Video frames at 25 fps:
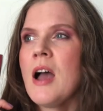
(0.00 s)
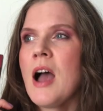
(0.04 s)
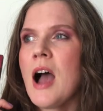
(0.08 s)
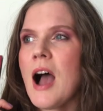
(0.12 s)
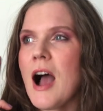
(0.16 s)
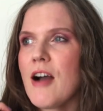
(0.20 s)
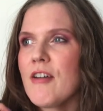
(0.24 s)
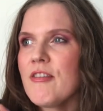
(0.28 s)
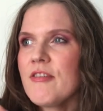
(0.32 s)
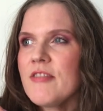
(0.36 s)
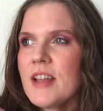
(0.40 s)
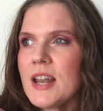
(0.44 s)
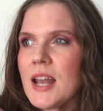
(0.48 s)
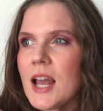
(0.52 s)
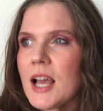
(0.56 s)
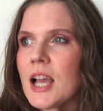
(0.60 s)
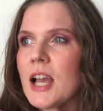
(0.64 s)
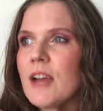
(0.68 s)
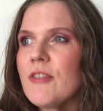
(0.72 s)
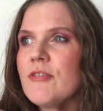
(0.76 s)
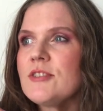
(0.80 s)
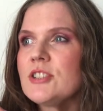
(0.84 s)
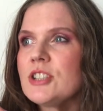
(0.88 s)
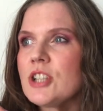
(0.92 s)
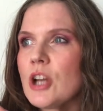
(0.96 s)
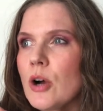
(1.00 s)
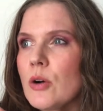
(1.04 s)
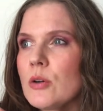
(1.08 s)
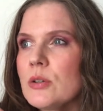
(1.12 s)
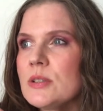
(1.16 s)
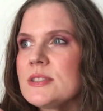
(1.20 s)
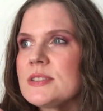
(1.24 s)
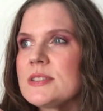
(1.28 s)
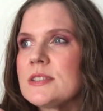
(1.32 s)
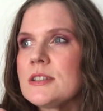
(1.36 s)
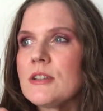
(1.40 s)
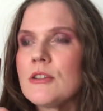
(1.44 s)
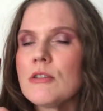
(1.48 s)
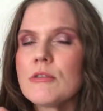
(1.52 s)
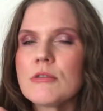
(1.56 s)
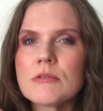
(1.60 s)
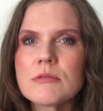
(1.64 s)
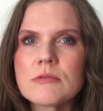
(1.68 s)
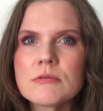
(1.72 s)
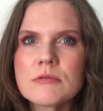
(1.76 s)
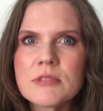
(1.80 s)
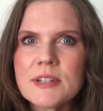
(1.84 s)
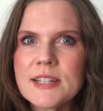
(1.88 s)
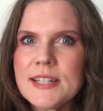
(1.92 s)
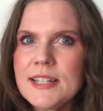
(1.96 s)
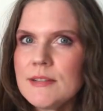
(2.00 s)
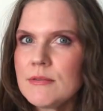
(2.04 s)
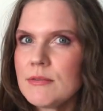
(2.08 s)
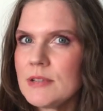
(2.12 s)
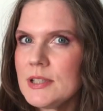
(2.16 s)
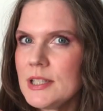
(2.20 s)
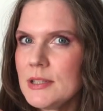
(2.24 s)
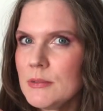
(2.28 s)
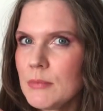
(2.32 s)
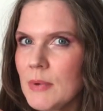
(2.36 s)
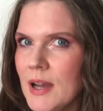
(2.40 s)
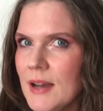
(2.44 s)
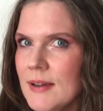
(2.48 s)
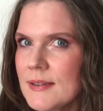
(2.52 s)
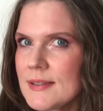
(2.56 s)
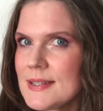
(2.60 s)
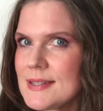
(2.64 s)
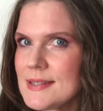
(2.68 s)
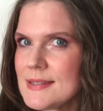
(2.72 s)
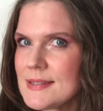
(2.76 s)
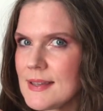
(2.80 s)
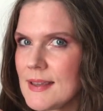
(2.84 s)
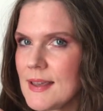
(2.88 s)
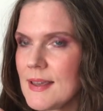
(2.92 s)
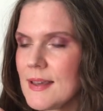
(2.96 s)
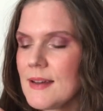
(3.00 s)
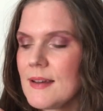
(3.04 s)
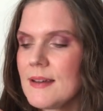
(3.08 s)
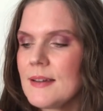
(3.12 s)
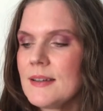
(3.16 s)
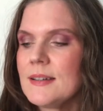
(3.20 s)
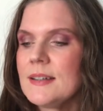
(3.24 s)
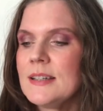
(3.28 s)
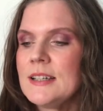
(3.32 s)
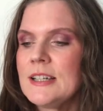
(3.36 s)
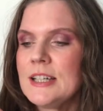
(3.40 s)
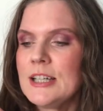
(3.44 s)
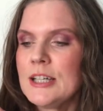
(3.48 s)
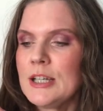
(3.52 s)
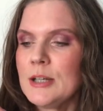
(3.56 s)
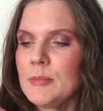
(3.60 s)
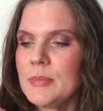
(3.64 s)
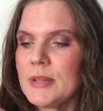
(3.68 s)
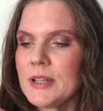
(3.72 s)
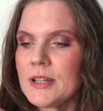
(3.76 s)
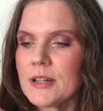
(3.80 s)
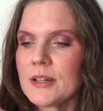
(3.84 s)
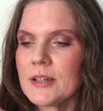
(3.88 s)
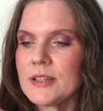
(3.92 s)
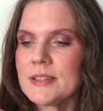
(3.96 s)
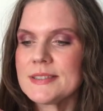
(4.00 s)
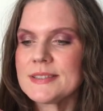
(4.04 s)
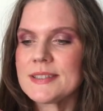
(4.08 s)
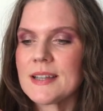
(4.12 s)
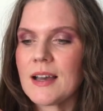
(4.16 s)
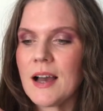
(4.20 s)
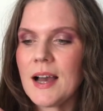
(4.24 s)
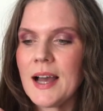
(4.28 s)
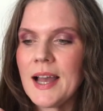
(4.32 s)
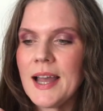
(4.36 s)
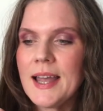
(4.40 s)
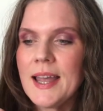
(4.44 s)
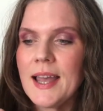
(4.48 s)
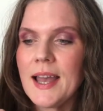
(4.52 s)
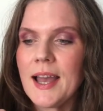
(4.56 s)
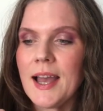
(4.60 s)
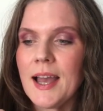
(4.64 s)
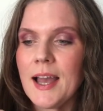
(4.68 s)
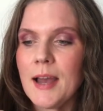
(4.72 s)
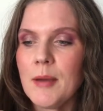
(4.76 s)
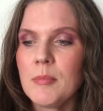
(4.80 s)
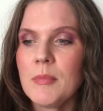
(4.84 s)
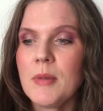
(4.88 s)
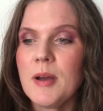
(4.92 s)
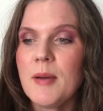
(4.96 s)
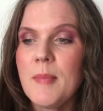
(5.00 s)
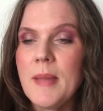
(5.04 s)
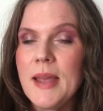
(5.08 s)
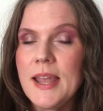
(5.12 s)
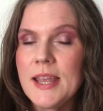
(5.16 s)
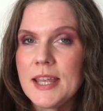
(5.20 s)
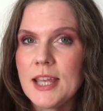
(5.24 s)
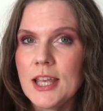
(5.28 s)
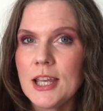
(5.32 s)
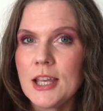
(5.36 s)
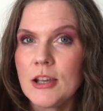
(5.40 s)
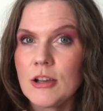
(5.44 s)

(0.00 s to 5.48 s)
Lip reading: I feel like I've chosen really well this year because I am making